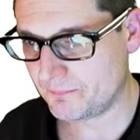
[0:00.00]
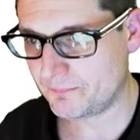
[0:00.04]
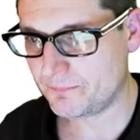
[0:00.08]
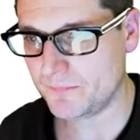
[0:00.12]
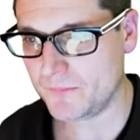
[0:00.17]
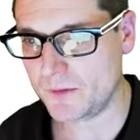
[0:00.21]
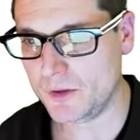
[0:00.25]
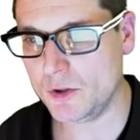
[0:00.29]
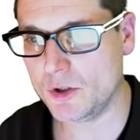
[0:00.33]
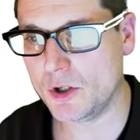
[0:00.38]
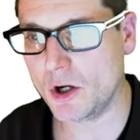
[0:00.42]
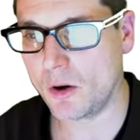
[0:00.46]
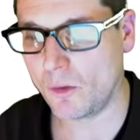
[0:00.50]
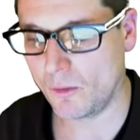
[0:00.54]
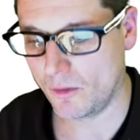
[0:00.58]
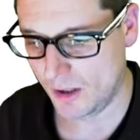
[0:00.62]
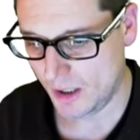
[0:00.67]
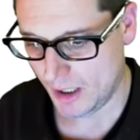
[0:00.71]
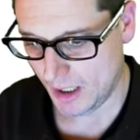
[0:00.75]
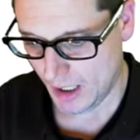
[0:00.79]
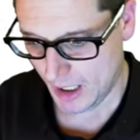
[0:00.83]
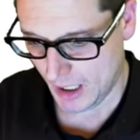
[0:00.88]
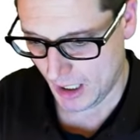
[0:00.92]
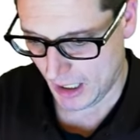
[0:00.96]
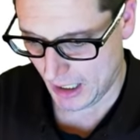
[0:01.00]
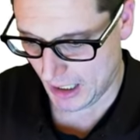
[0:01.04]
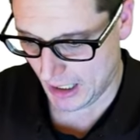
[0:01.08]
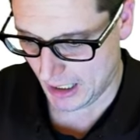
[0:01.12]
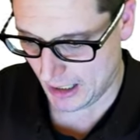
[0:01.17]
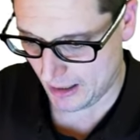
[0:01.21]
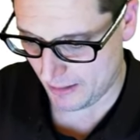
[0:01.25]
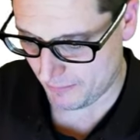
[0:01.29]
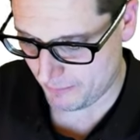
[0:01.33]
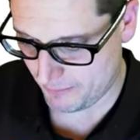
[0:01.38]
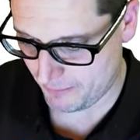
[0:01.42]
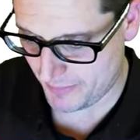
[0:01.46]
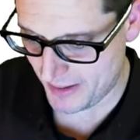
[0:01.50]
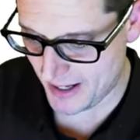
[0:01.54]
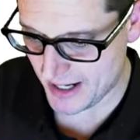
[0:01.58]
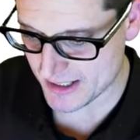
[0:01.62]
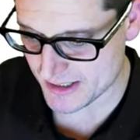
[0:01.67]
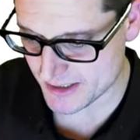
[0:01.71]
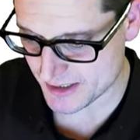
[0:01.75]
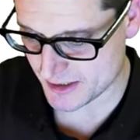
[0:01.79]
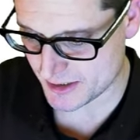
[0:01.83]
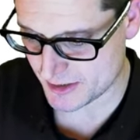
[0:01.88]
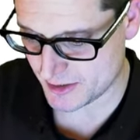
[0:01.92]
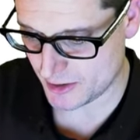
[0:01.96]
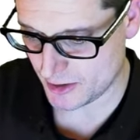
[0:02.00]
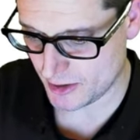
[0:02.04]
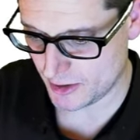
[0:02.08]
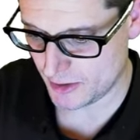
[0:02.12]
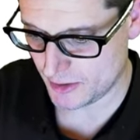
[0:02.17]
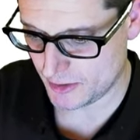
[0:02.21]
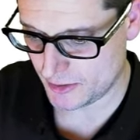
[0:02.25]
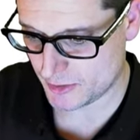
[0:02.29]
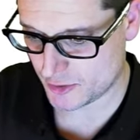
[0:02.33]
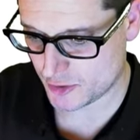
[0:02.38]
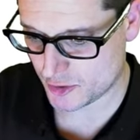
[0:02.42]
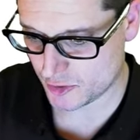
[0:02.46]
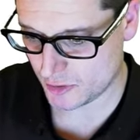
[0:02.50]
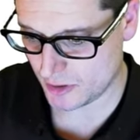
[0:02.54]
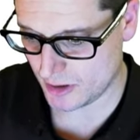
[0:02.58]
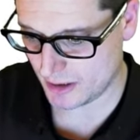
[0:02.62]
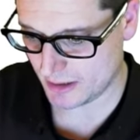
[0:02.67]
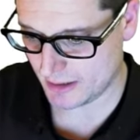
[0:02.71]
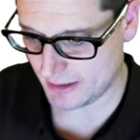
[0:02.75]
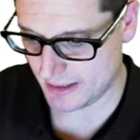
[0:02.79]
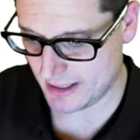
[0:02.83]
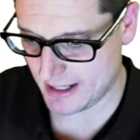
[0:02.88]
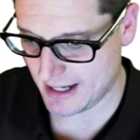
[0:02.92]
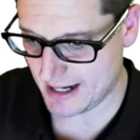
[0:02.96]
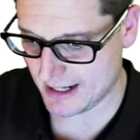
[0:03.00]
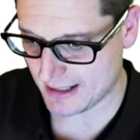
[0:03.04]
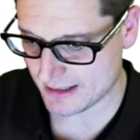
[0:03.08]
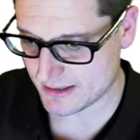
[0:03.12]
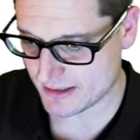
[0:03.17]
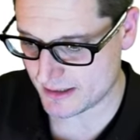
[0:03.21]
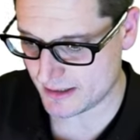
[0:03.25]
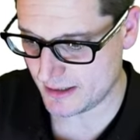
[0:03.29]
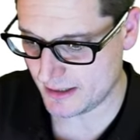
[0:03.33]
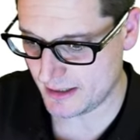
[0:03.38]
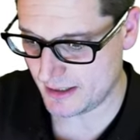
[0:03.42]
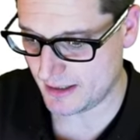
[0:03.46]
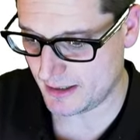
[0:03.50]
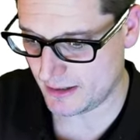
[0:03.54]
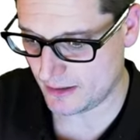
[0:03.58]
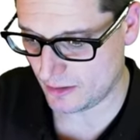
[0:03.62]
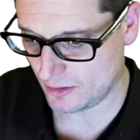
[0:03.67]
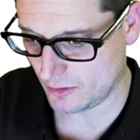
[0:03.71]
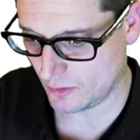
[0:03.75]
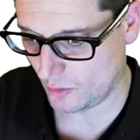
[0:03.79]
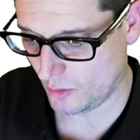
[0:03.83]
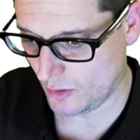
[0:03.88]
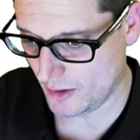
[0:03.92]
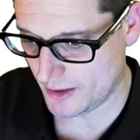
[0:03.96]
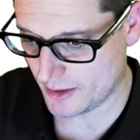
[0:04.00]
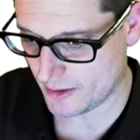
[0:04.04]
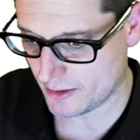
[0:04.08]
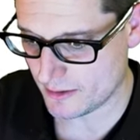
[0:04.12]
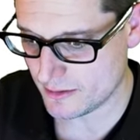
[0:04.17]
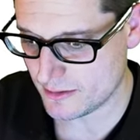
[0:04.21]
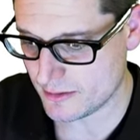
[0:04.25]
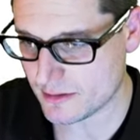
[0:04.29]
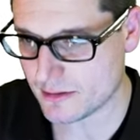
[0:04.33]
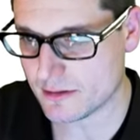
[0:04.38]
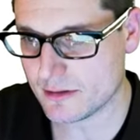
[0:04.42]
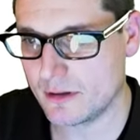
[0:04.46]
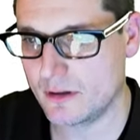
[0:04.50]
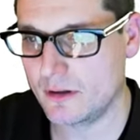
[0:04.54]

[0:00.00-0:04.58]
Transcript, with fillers: you know, best truck accident lawyers,